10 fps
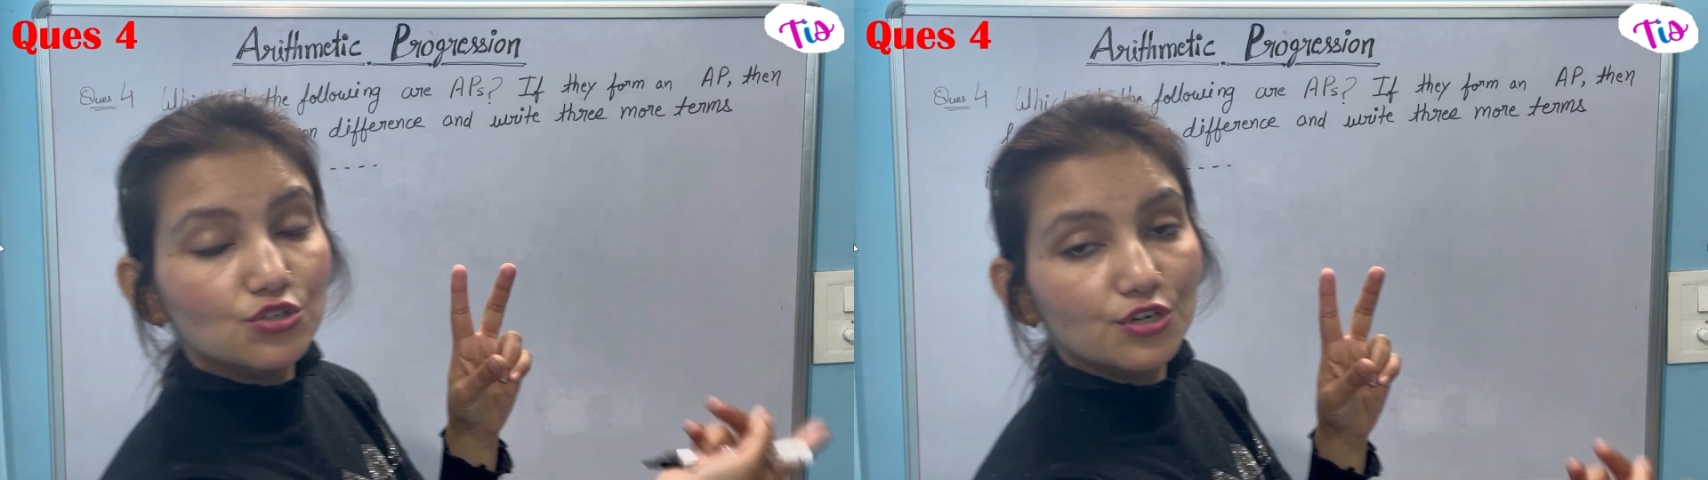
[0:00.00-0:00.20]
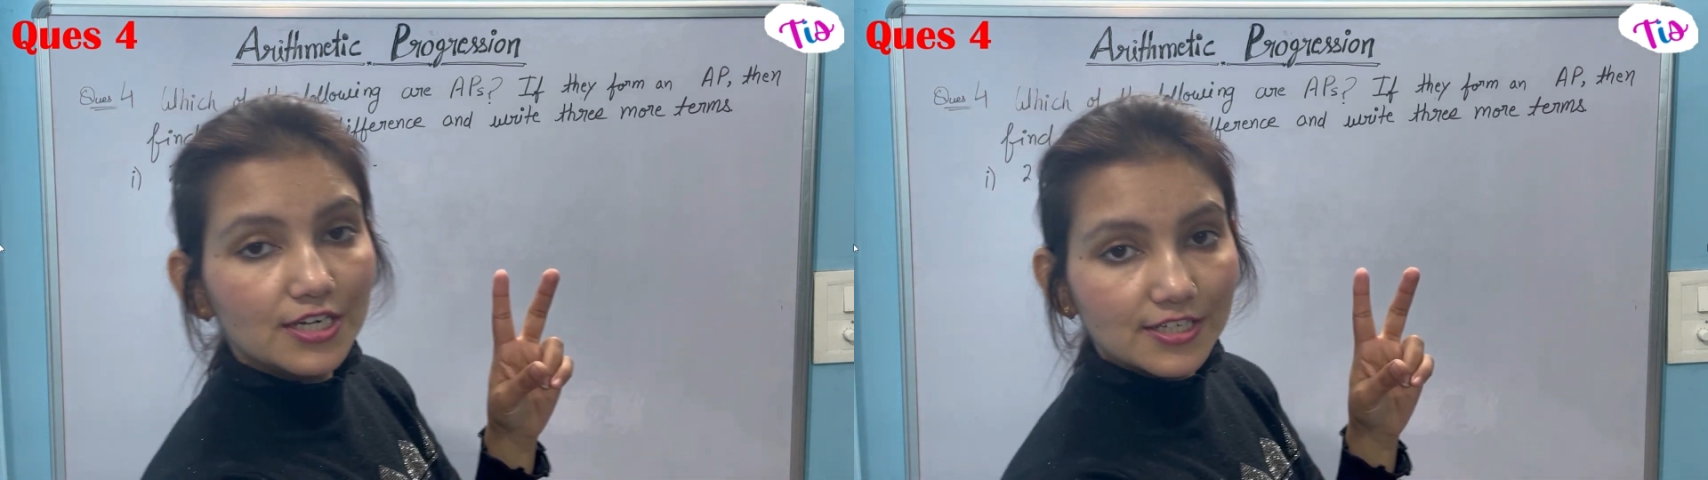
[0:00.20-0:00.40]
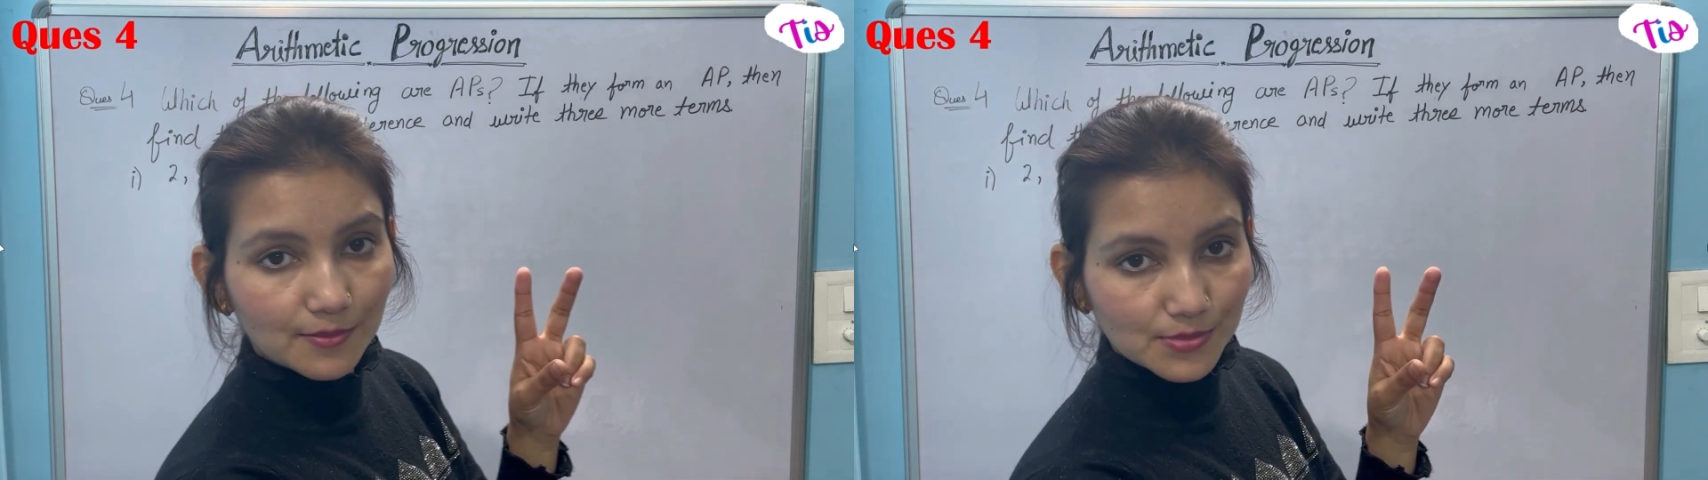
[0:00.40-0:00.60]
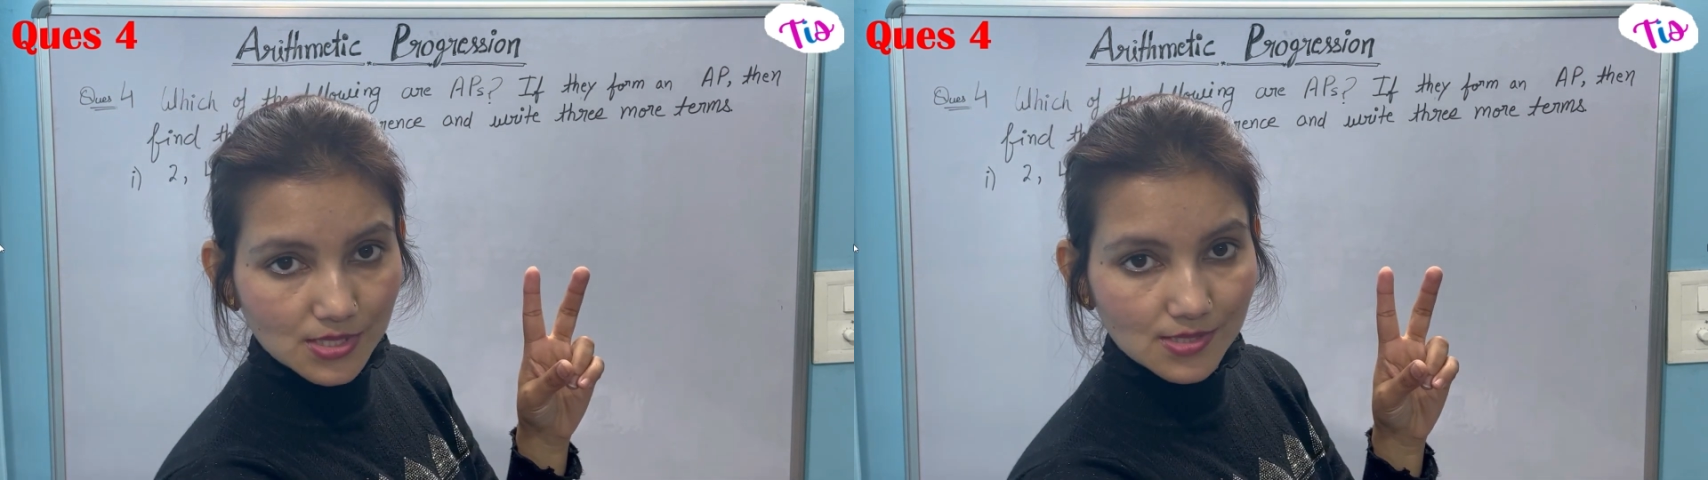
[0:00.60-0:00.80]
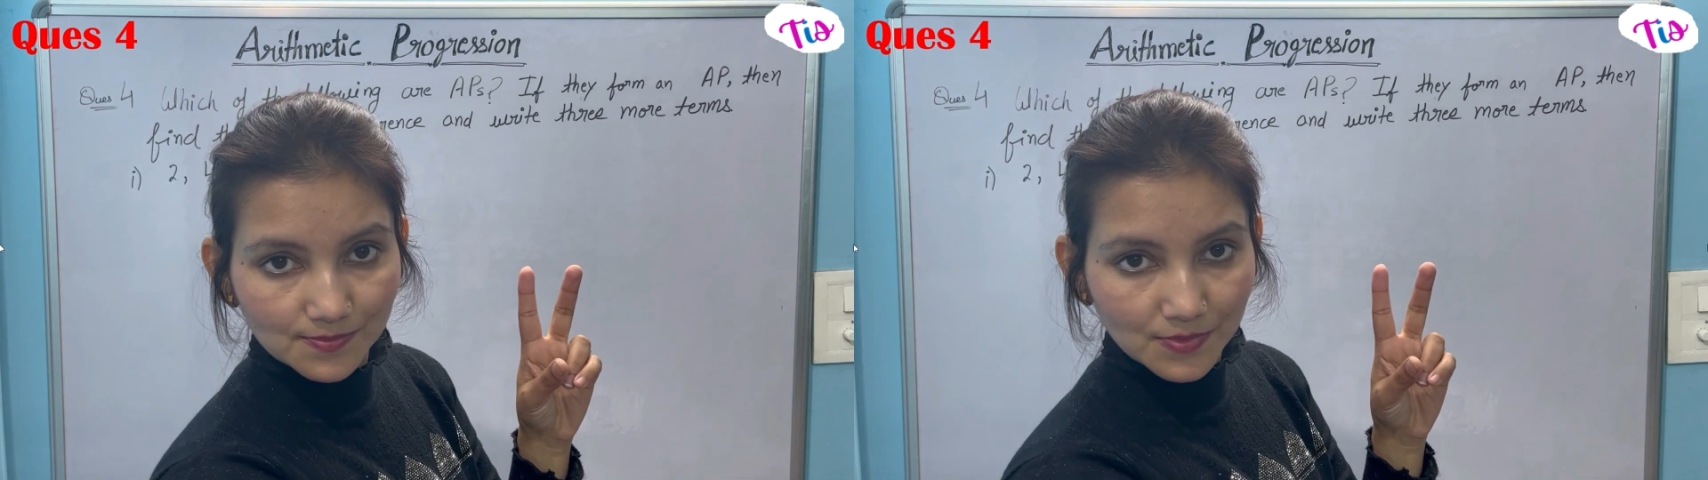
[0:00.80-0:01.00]
3
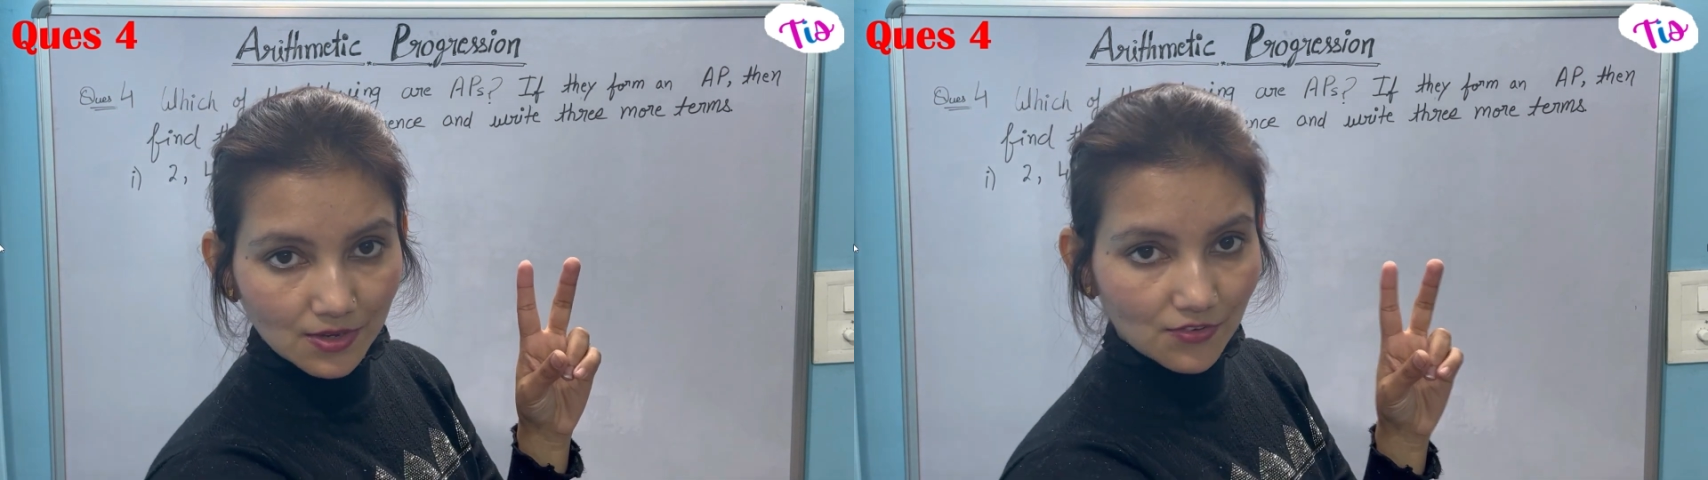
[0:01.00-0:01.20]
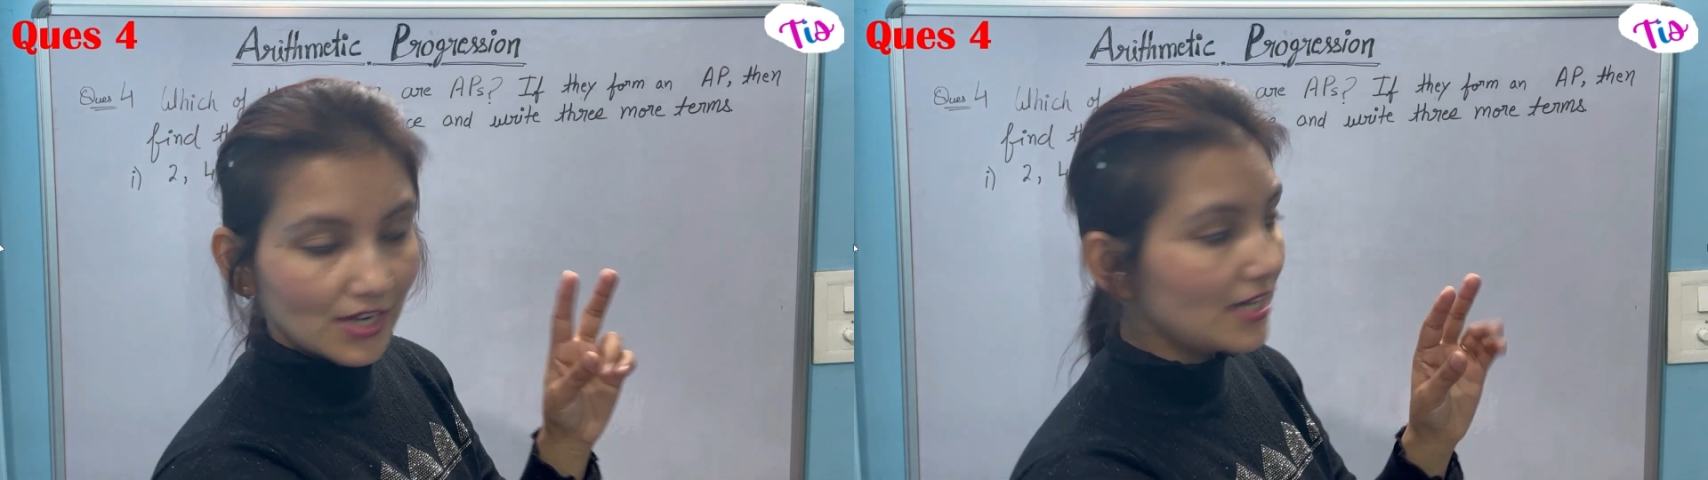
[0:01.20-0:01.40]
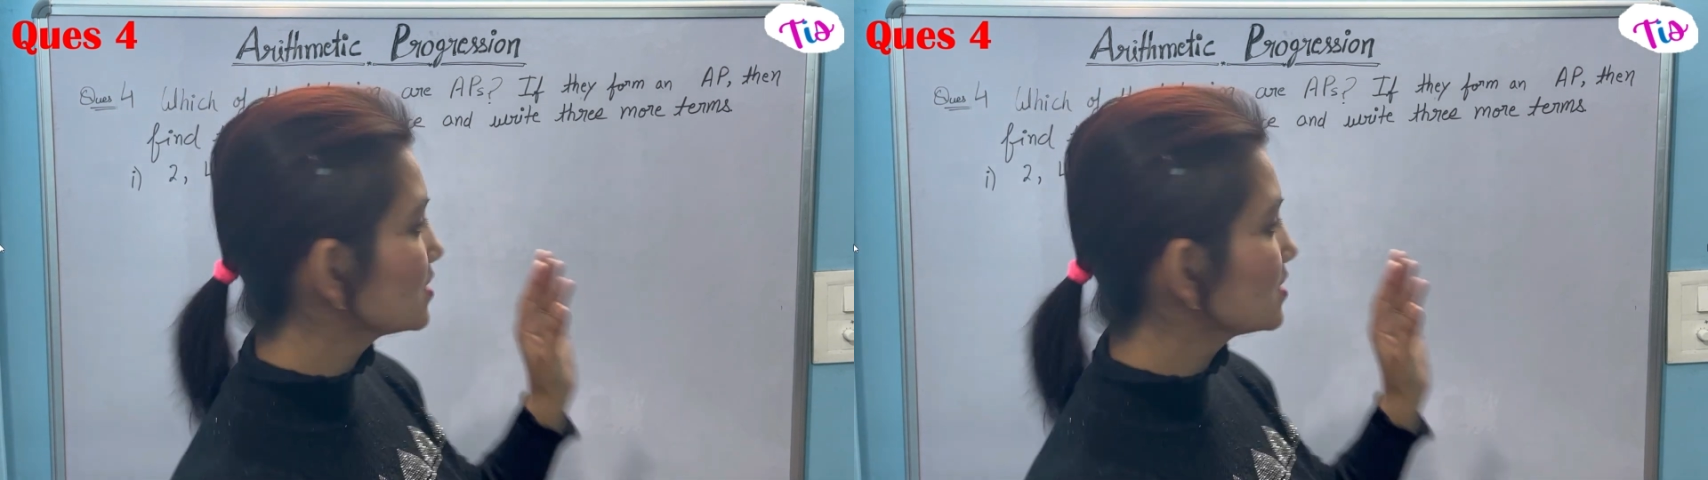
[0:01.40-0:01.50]
terms, right?